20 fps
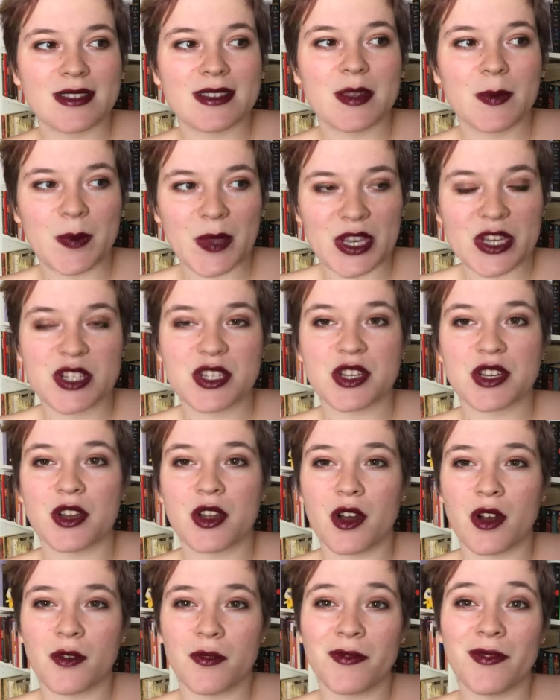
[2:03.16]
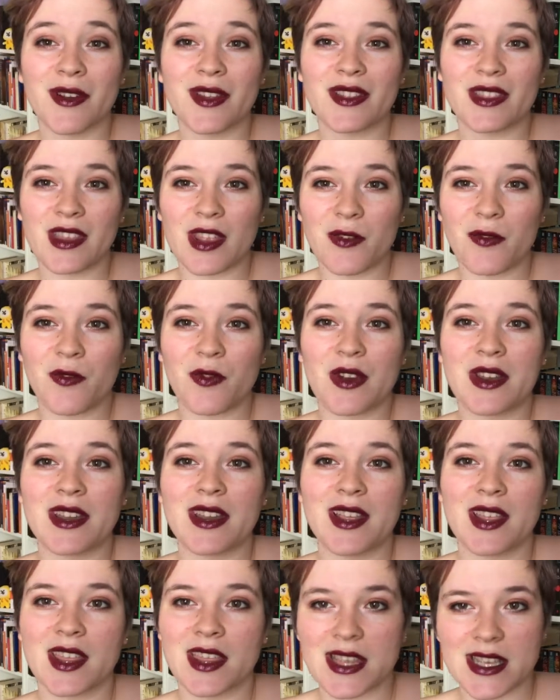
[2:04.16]
depiction of different
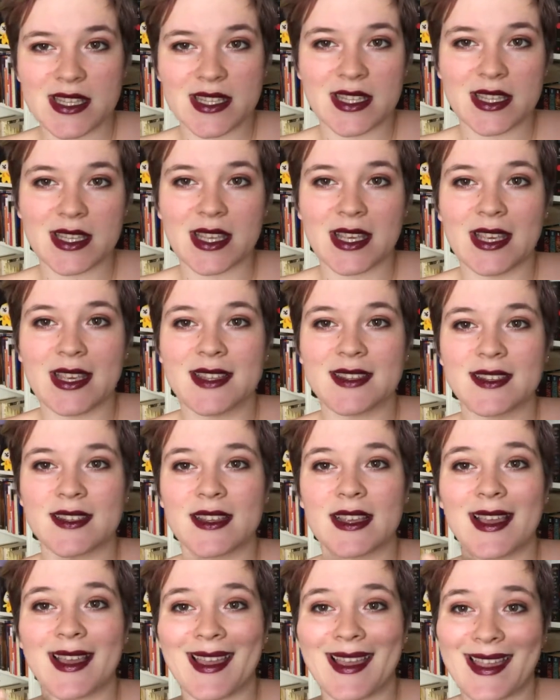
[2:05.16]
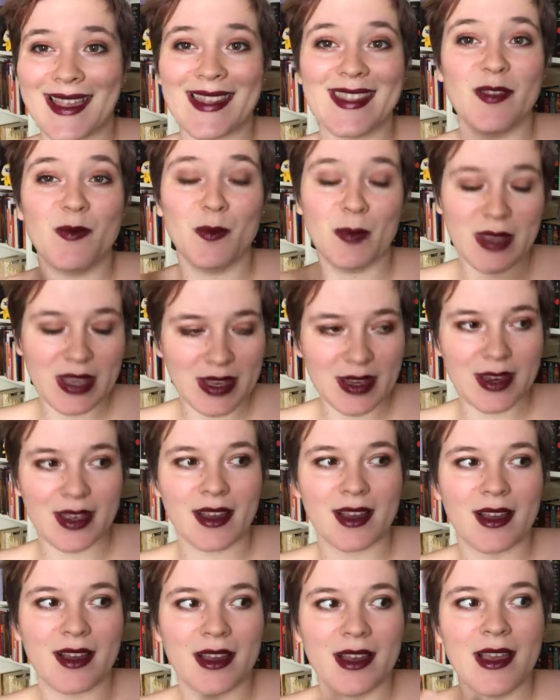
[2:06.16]
ethnicities in
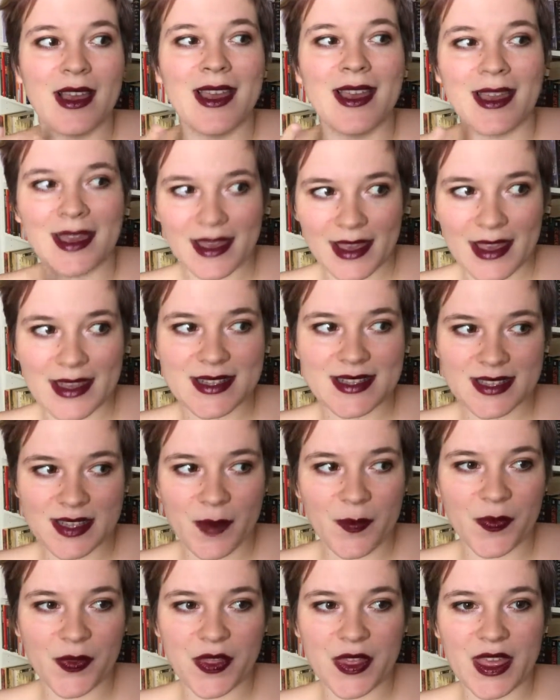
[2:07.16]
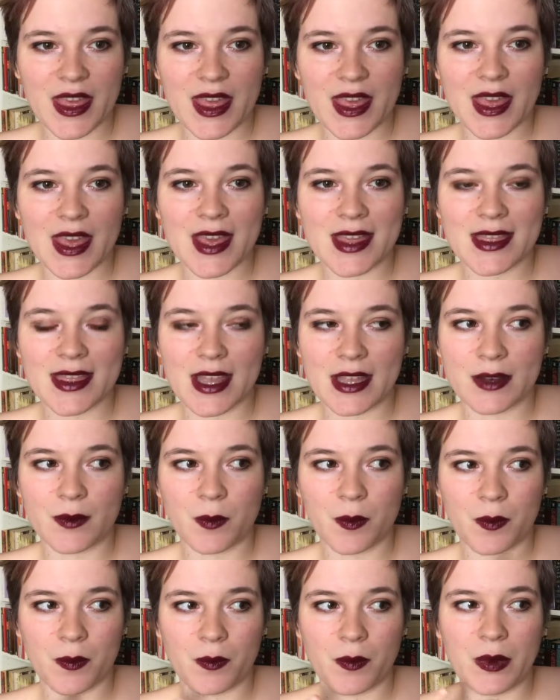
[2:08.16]
media is something that
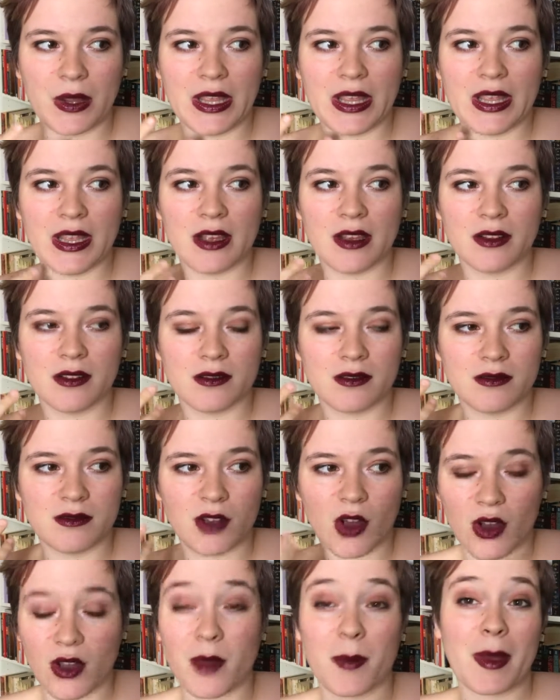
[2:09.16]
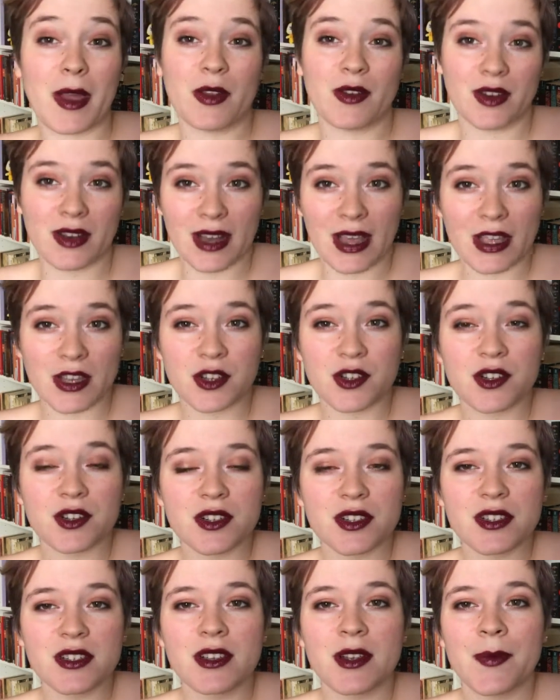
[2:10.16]
we talk about in
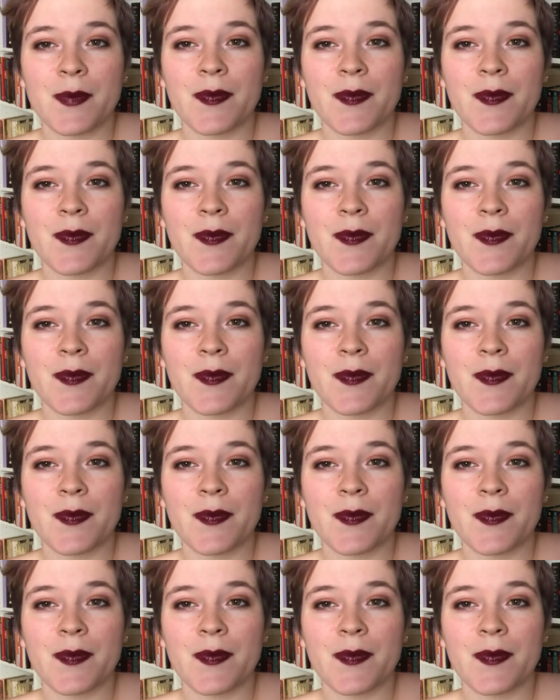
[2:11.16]
lectures,